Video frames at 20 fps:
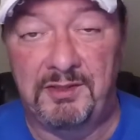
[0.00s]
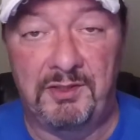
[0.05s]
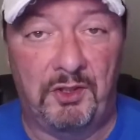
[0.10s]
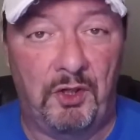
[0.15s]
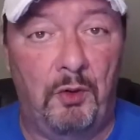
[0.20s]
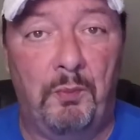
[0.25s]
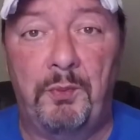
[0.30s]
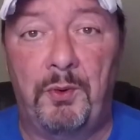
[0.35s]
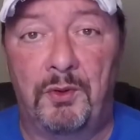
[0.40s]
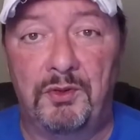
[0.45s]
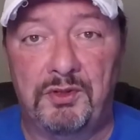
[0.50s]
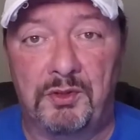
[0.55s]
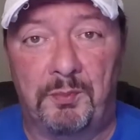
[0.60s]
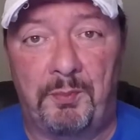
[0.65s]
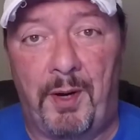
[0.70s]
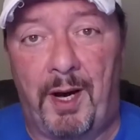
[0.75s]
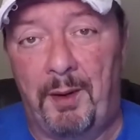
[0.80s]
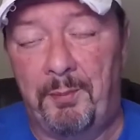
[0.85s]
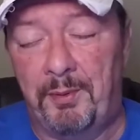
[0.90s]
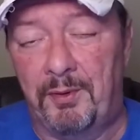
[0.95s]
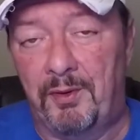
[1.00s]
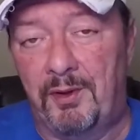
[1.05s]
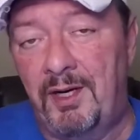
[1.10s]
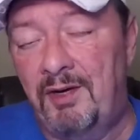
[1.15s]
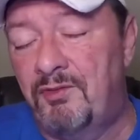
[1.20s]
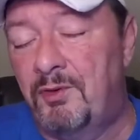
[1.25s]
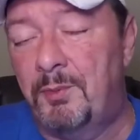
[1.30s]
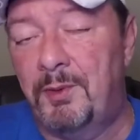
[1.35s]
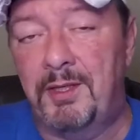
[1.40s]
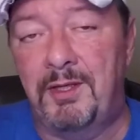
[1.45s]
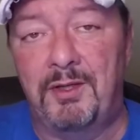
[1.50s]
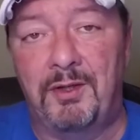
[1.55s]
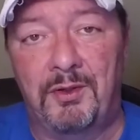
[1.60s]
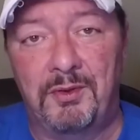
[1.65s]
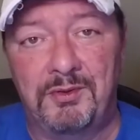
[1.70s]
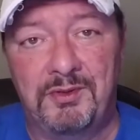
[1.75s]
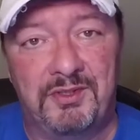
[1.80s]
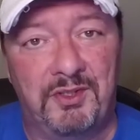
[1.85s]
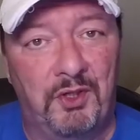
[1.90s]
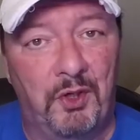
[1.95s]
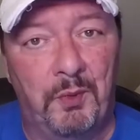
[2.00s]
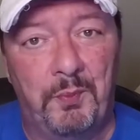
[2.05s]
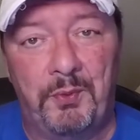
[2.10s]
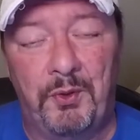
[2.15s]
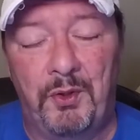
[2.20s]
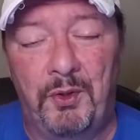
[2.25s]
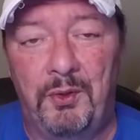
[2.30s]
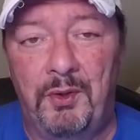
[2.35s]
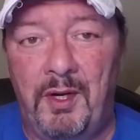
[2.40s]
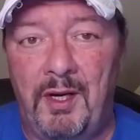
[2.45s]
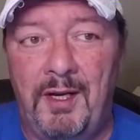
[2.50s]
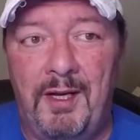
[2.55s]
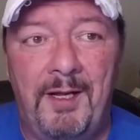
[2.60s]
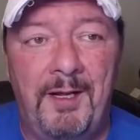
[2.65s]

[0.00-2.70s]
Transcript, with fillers: the GoPros are popular. Everybody knows the GoPro.